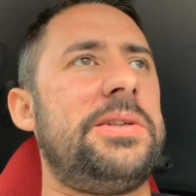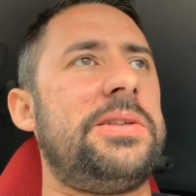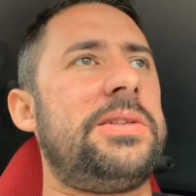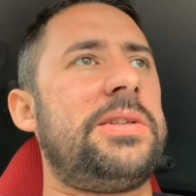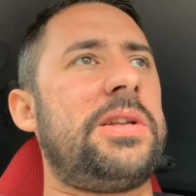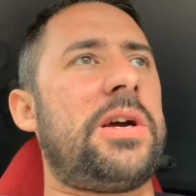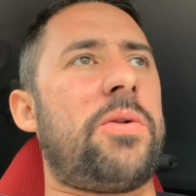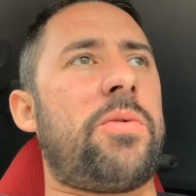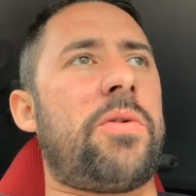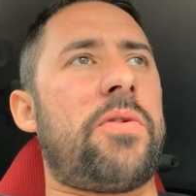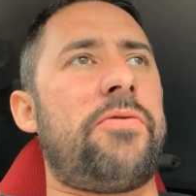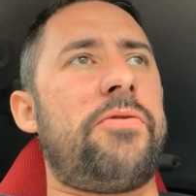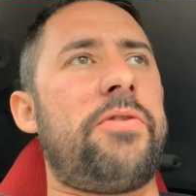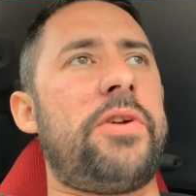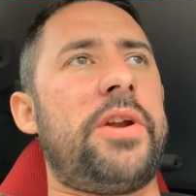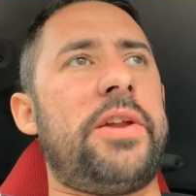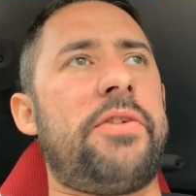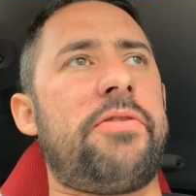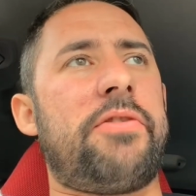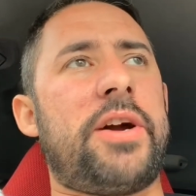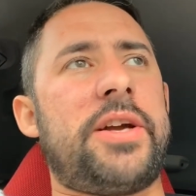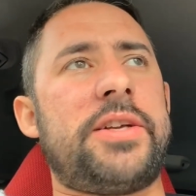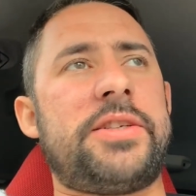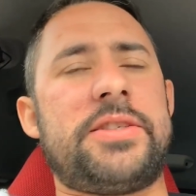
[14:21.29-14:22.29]
no one really
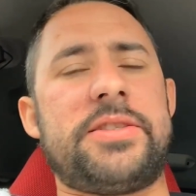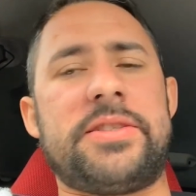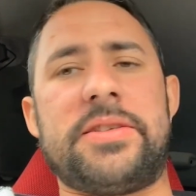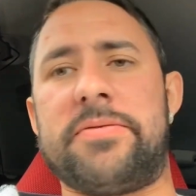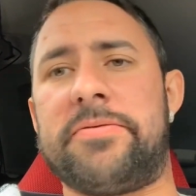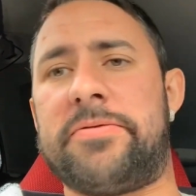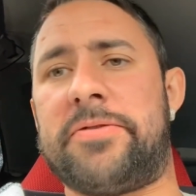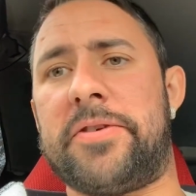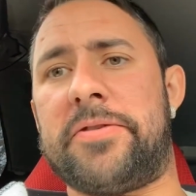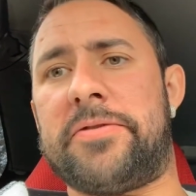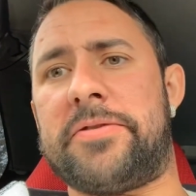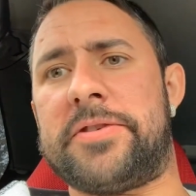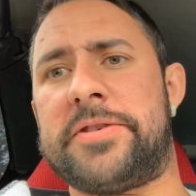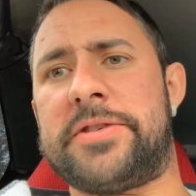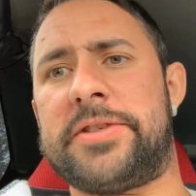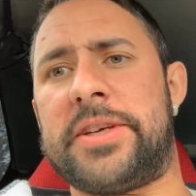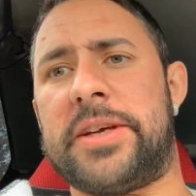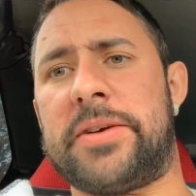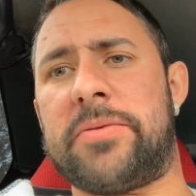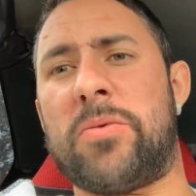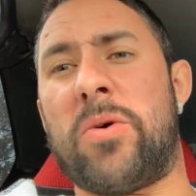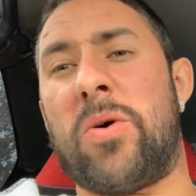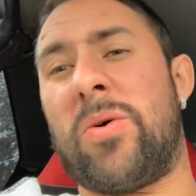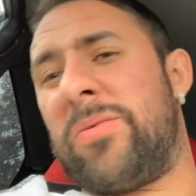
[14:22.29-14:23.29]
races in 5th and
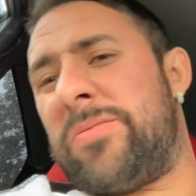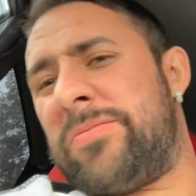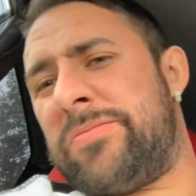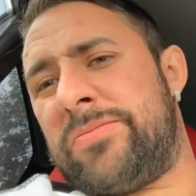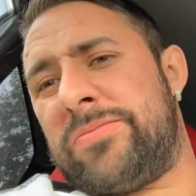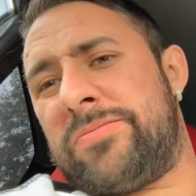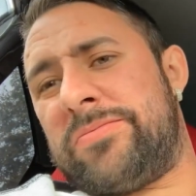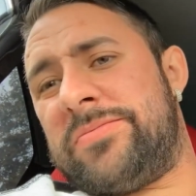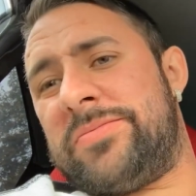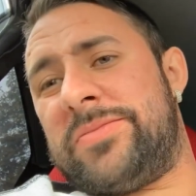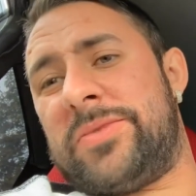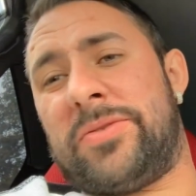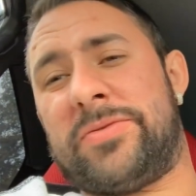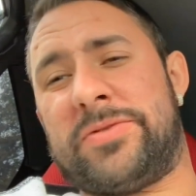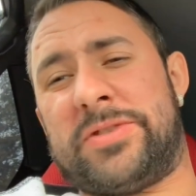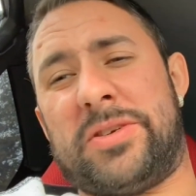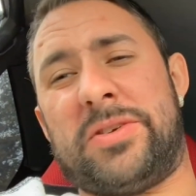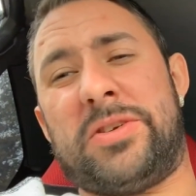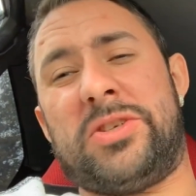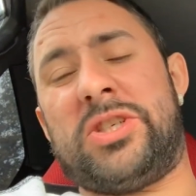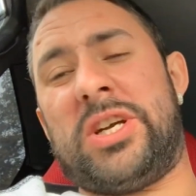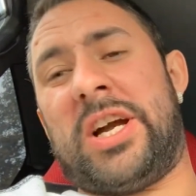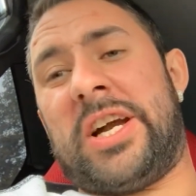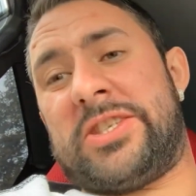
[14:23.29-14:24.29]
6th. Well, obviously
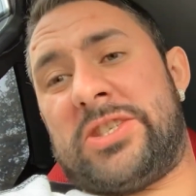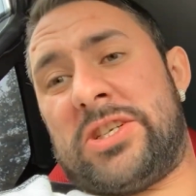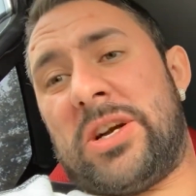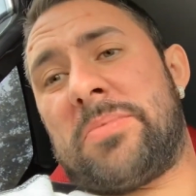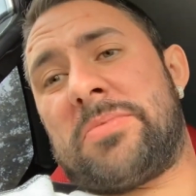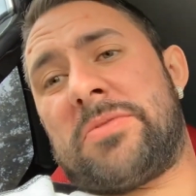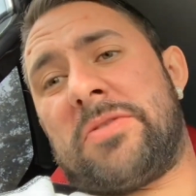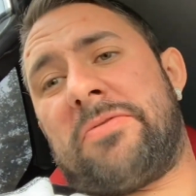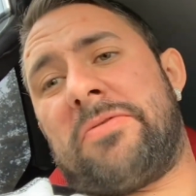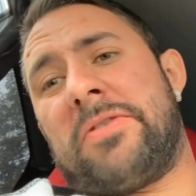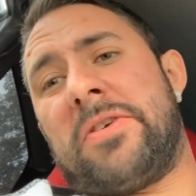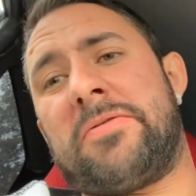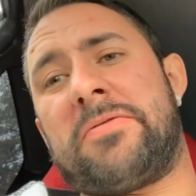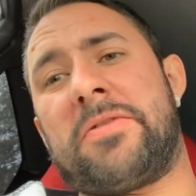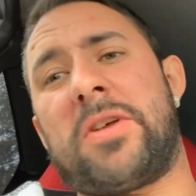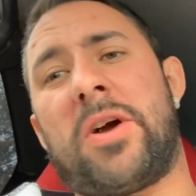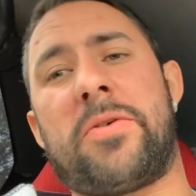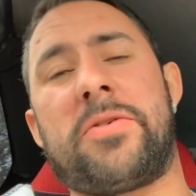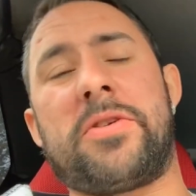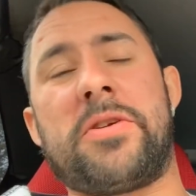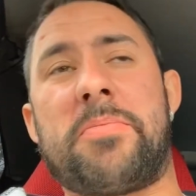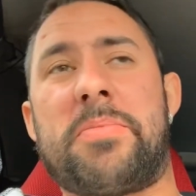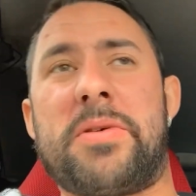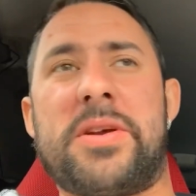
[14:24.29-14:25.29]
you change up to 5th,
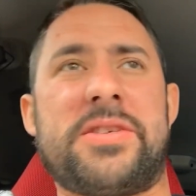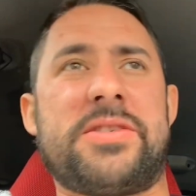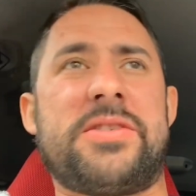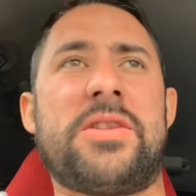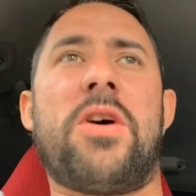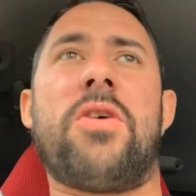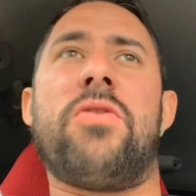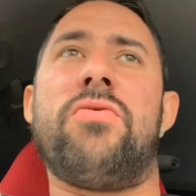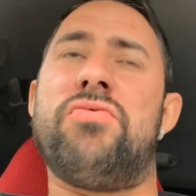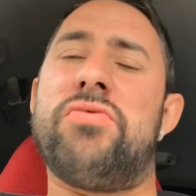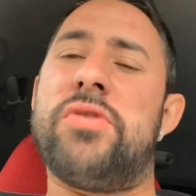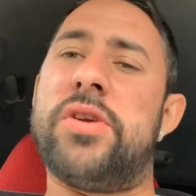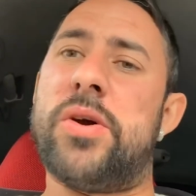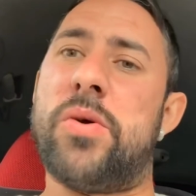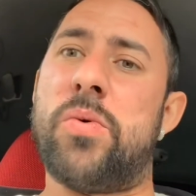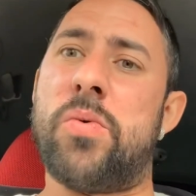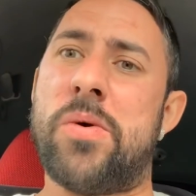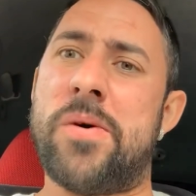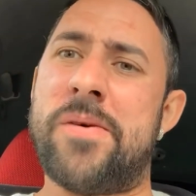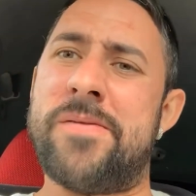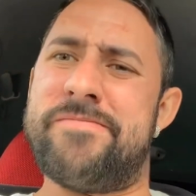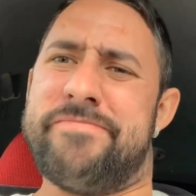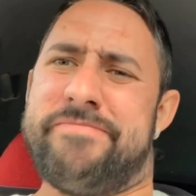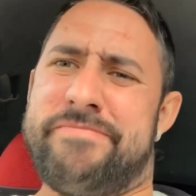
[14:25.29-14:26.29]
don't you? But there's no
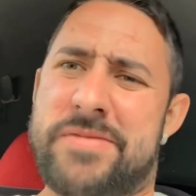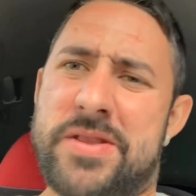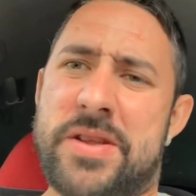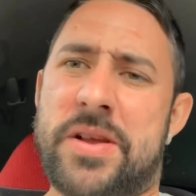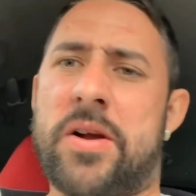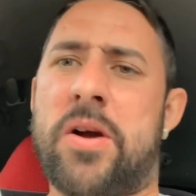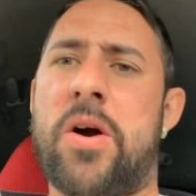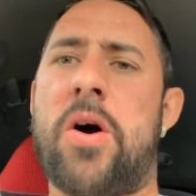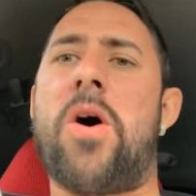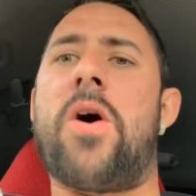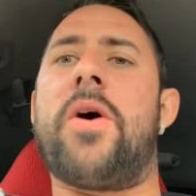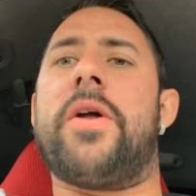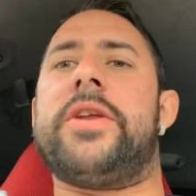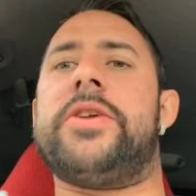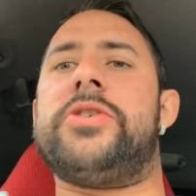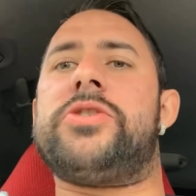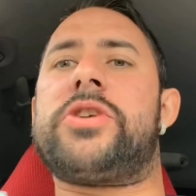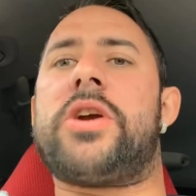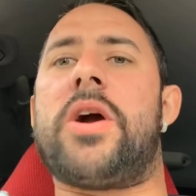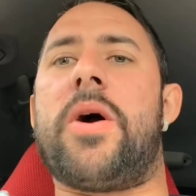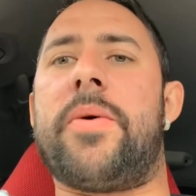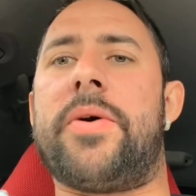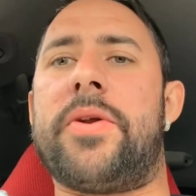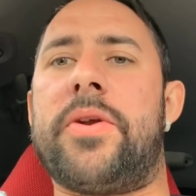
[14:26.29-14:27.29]
real carnage
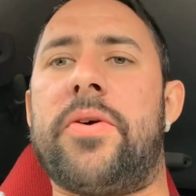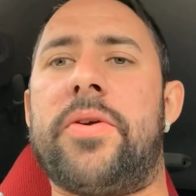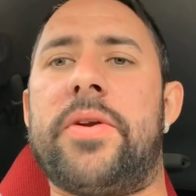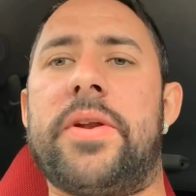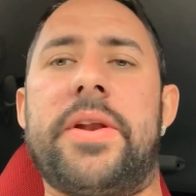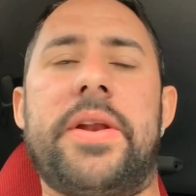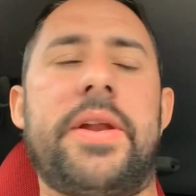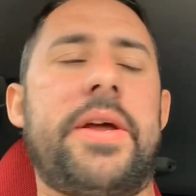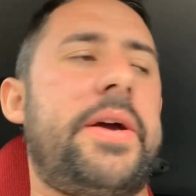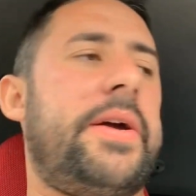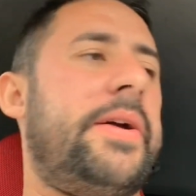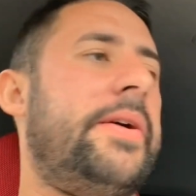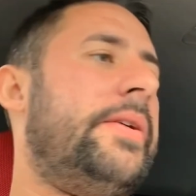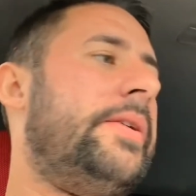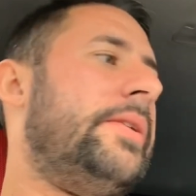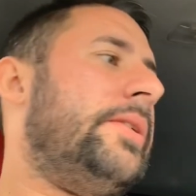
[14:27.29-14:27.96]
going on in there.